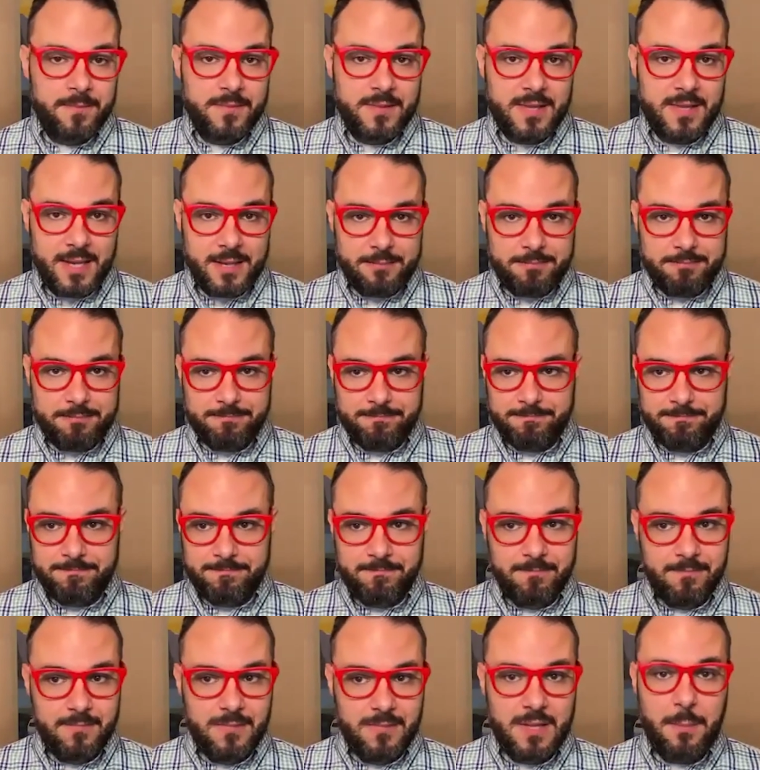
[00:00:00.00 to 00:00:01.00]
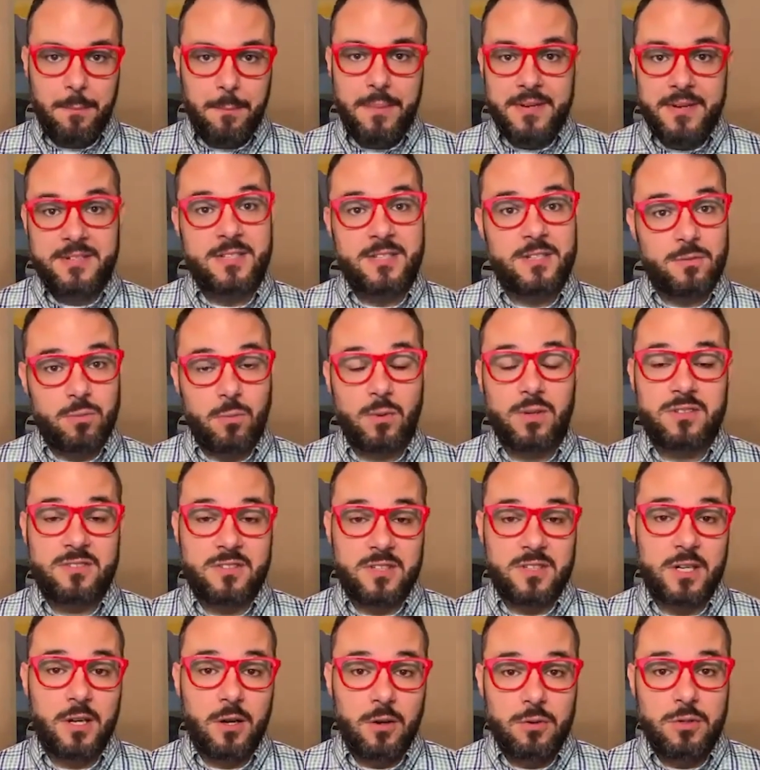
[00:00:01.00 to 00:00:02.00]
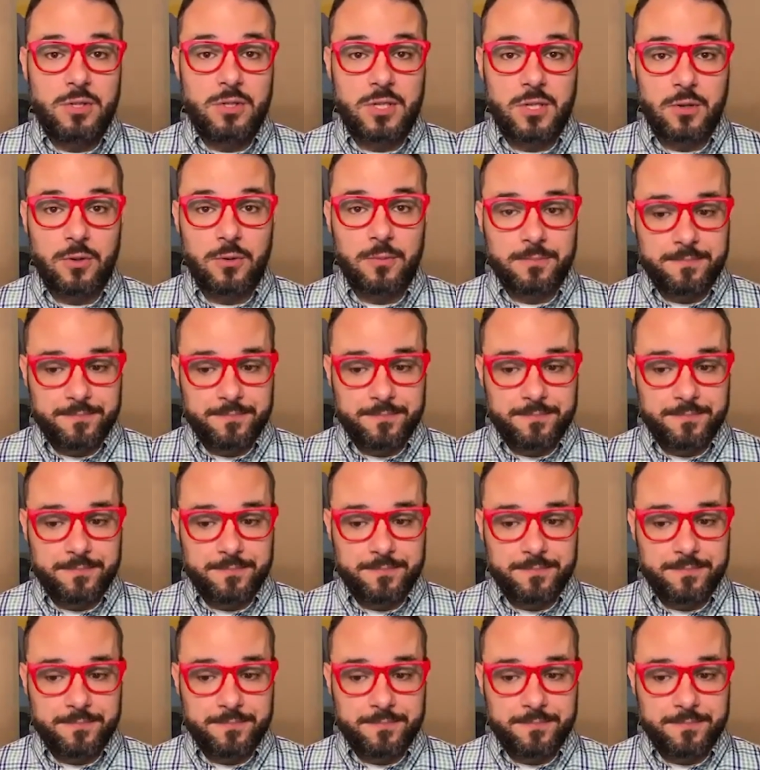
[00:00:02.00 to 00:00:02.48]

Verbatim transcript: that the business wants to go to